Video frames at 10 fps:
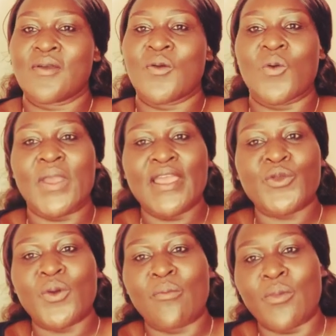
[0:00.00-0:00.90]
Where
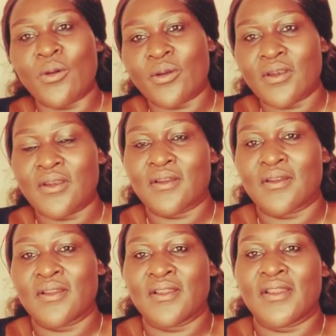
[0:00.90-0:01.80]
you are born,
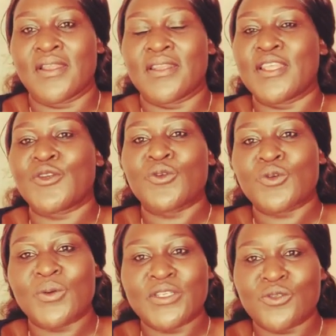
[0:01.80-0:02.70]
they don't
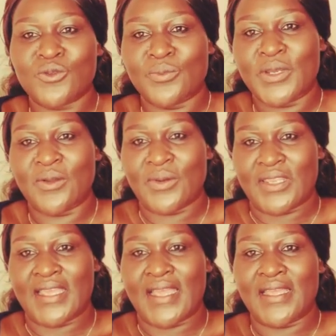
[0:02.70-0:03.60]
want you to belong
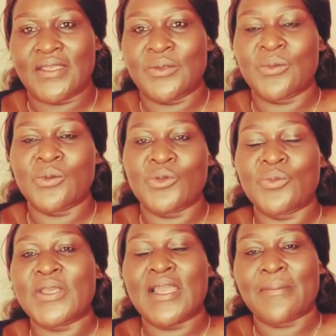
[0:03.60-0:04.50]
there. You, you
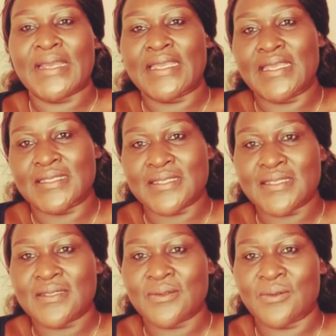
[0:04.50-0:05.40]
become a
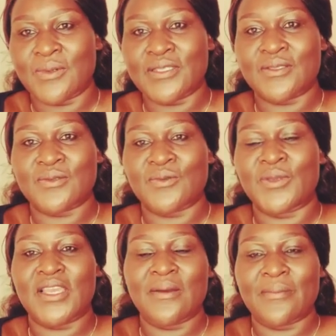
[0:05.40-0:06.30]
guest. Once you
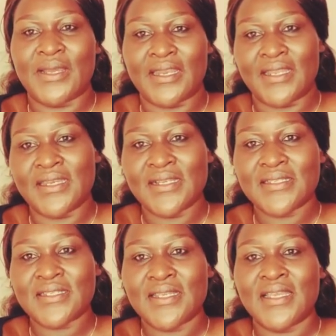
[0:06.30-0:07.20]
become an
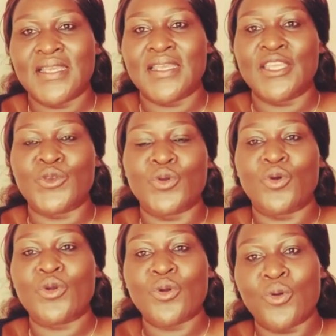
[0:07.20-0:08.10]
adult, in your
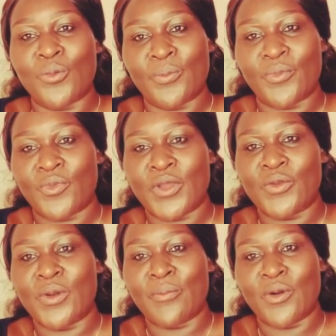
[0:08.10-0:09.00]
own home where
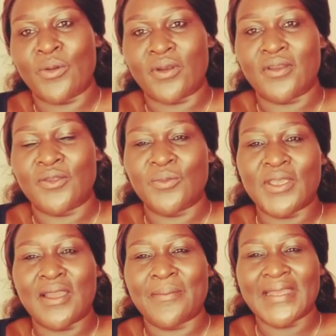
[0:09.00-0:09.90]
you are born, you
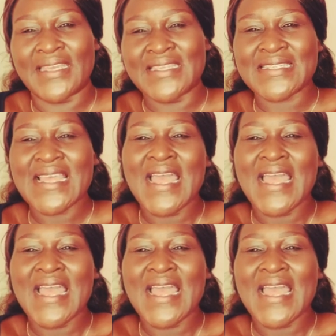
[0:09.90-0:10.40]
become a guest.